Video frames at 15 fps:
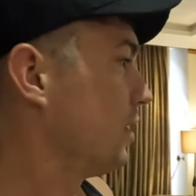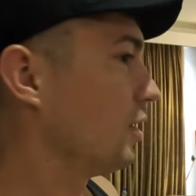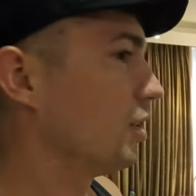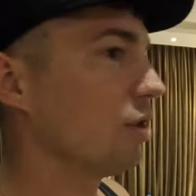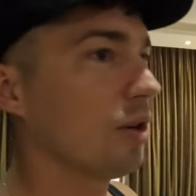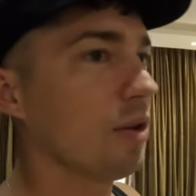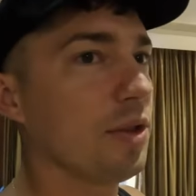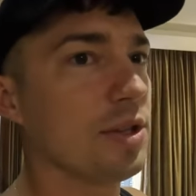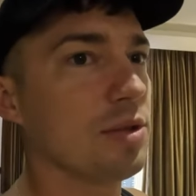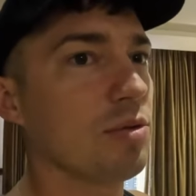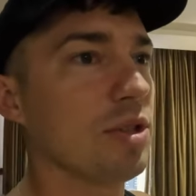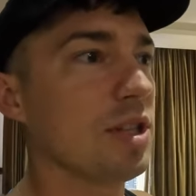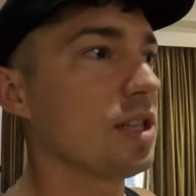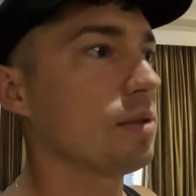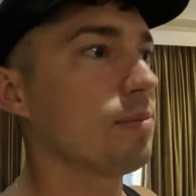you know these
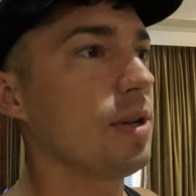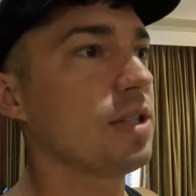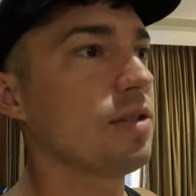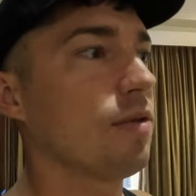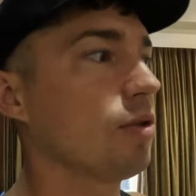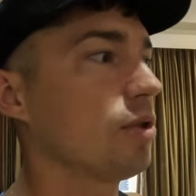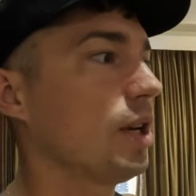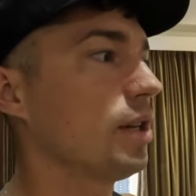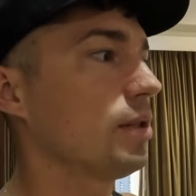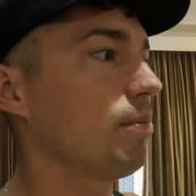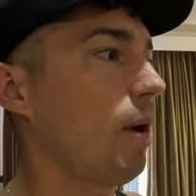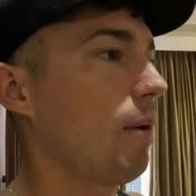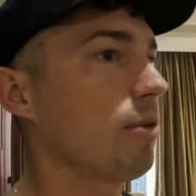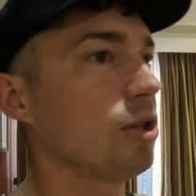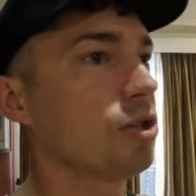really expensive hotels probably